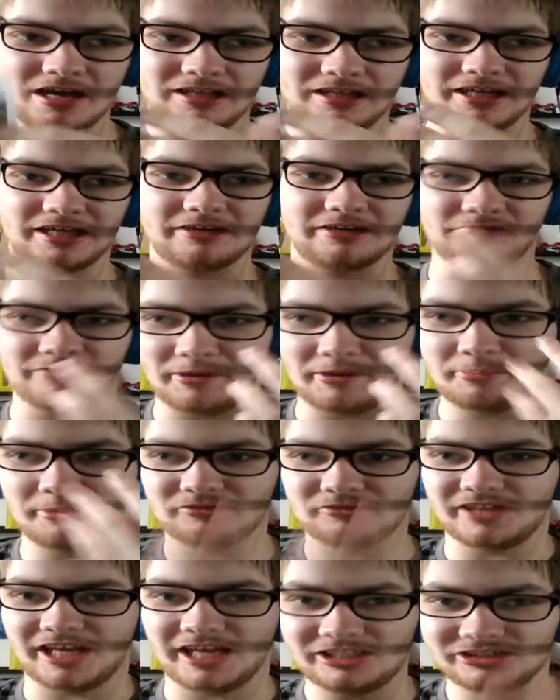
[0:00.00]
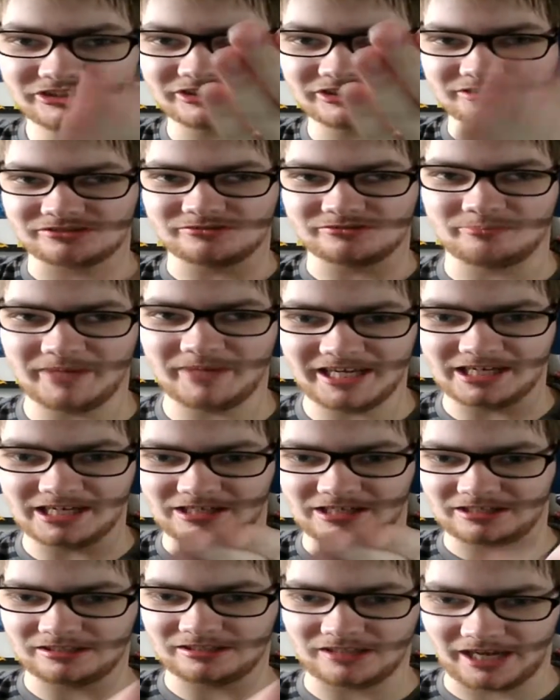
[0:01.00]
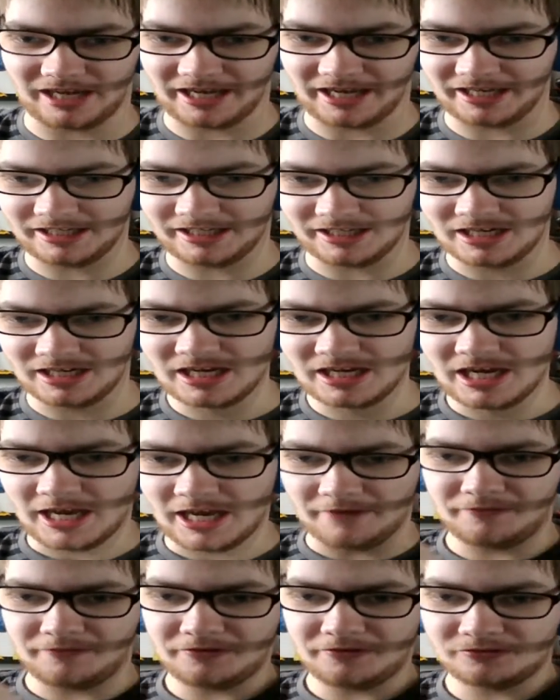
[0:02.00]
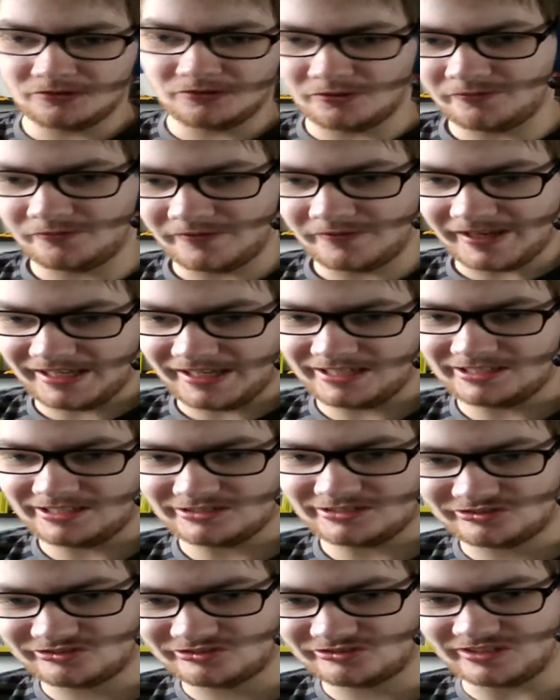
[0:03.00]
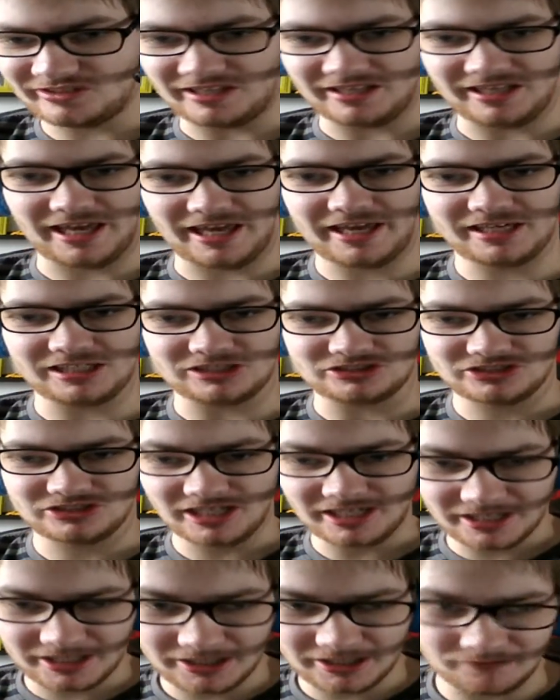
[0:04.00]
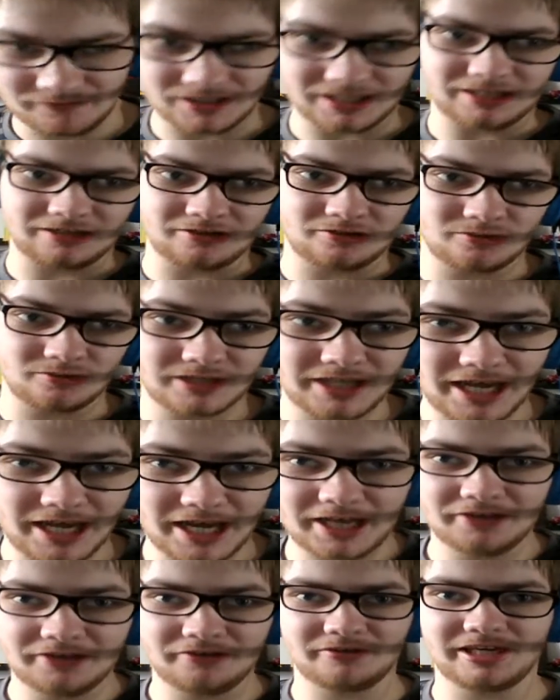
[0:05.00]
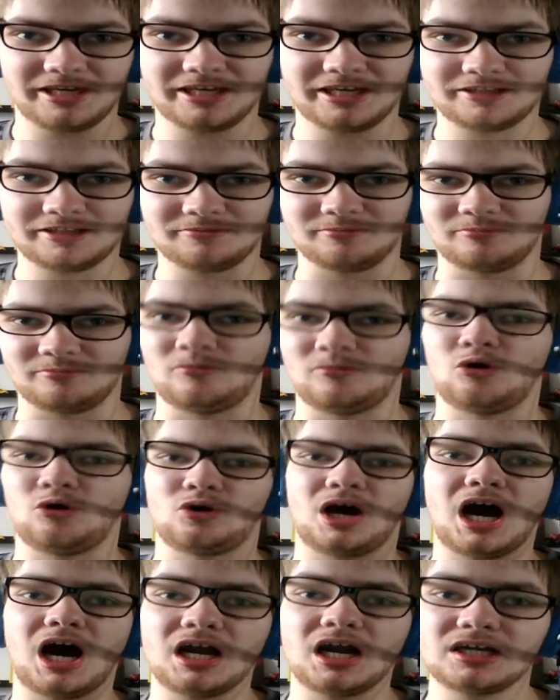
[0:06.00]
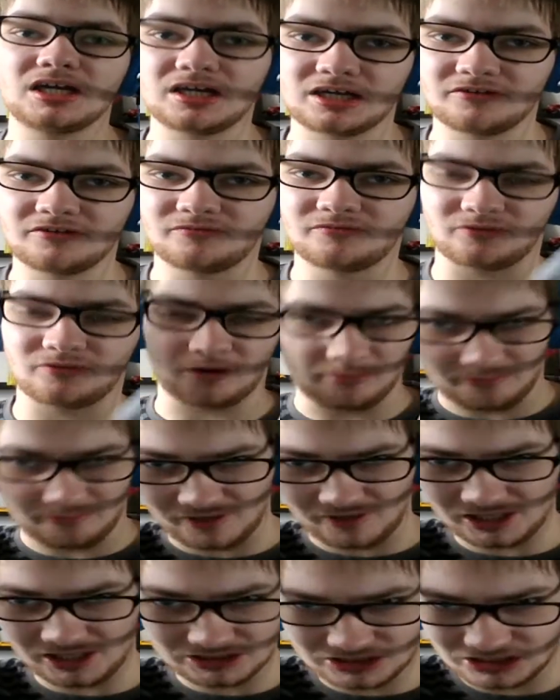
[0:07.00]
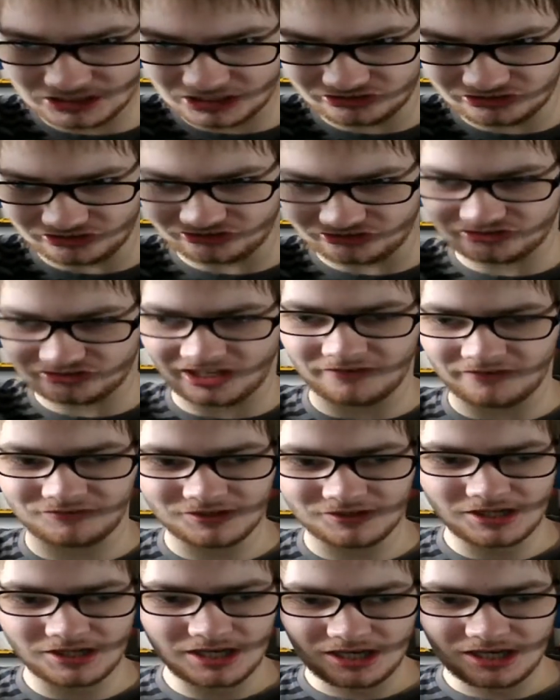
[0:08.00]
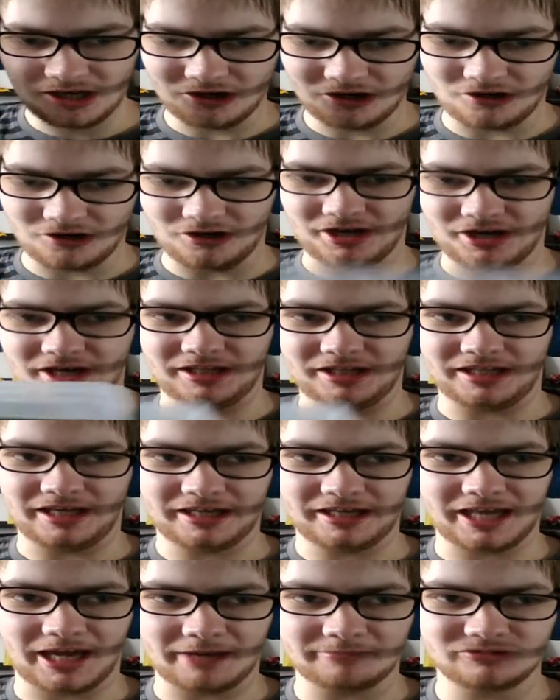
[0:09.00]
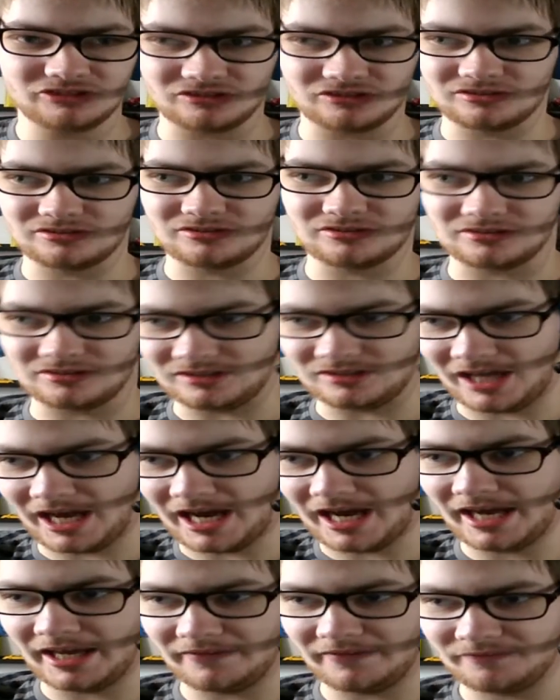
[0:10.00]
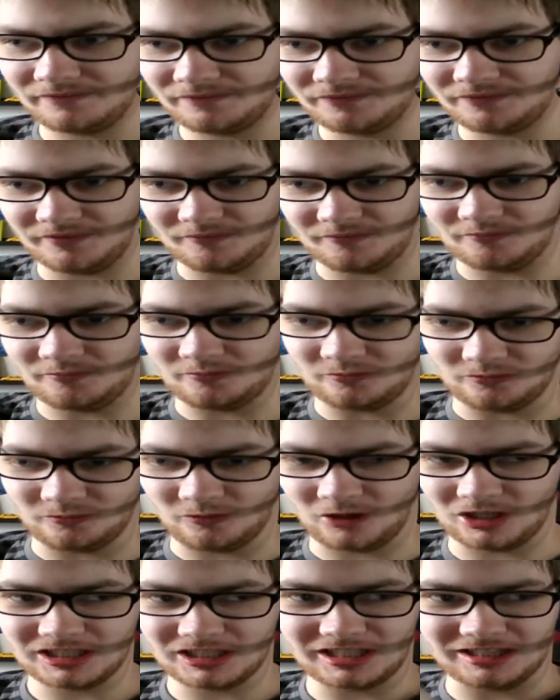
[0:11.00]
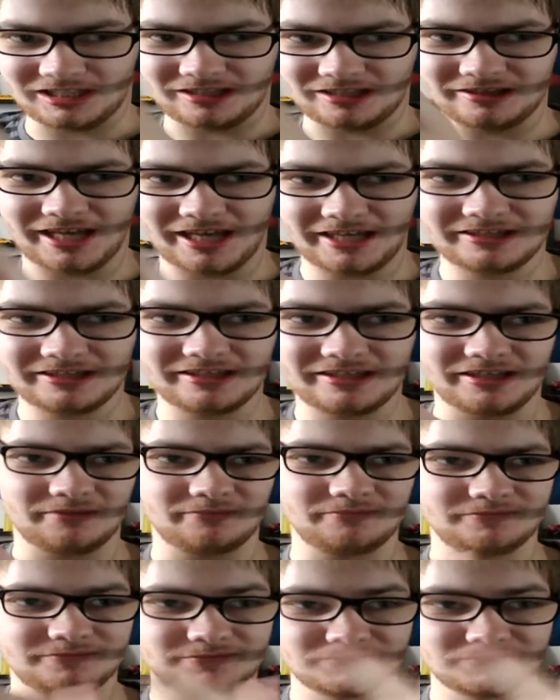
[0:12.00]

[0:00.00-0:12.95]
like a reputation meter, like if you do things uh, like a sheriff, like a good guy, you get more honor from villagers and stuff, or uh, like capture live, more than dead,